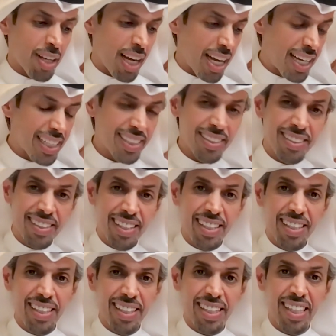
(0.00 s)
And
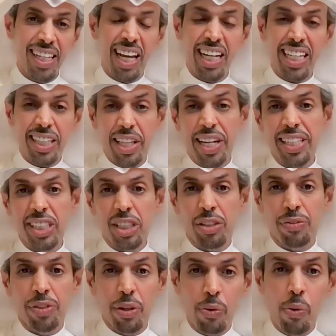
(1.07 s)
like the rest
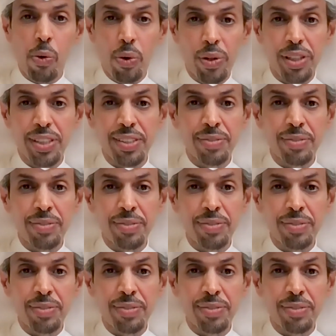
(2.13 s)
of the world,